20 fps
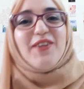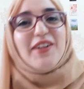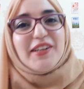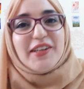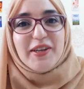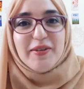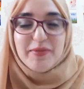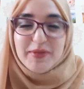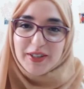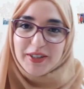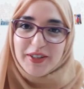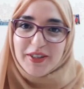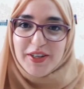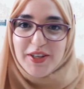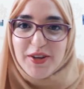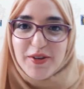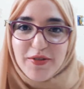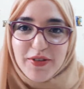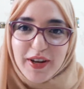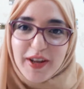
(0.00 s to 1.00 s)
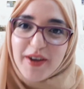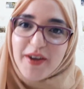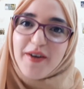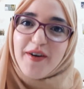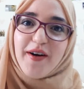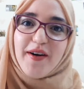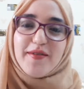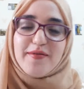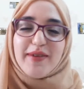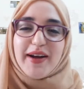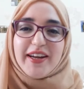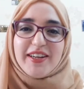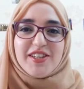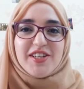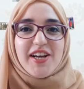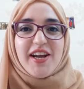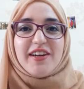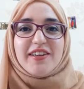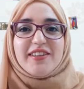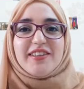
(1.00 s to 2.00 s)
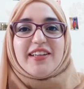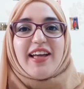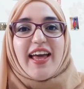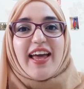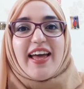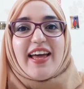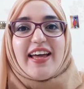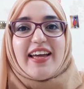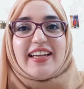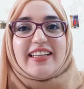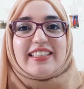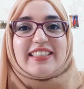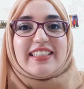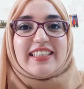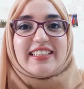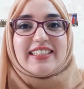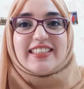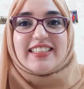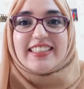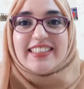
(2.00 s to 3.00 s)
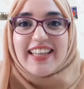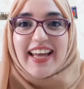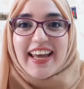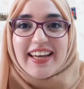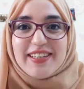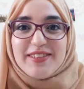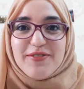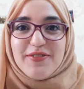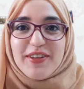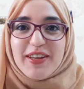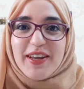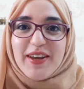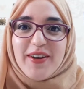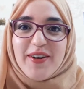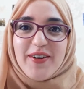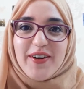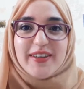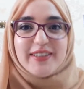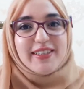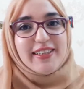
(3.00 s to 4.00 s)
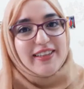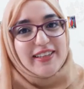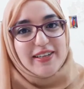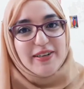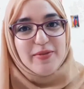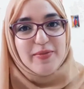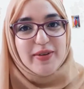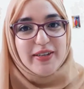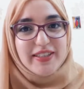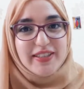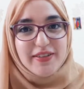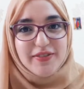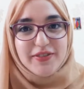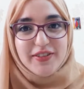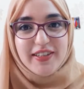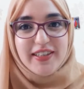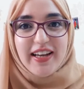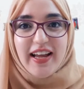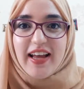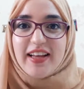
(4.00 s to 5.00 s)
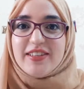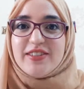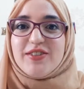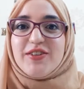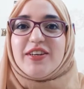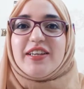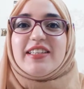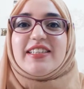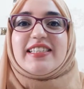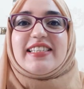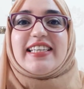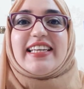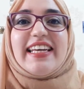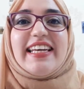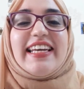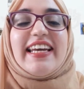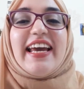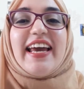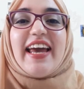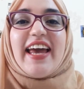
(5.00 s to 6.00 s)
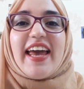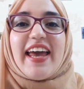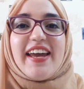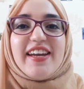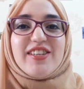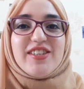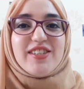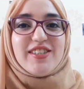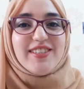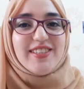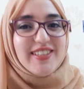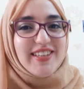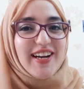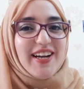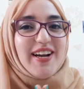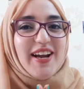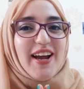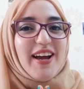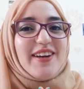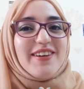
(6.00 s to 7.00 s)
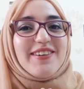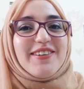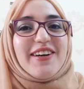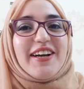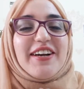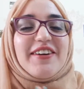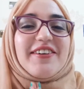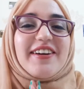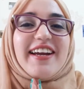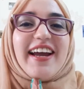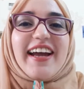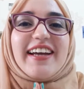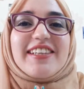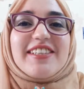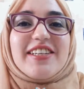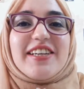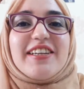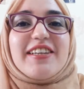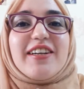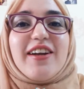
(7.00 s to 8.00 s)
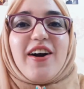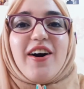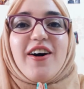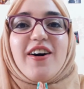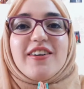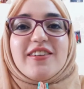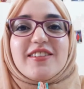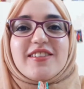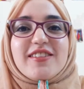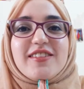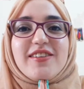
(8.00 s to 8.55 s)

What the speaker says: welcome to a new video on my channel, and today's video is a little bit different. As you can see, it's not a reaction because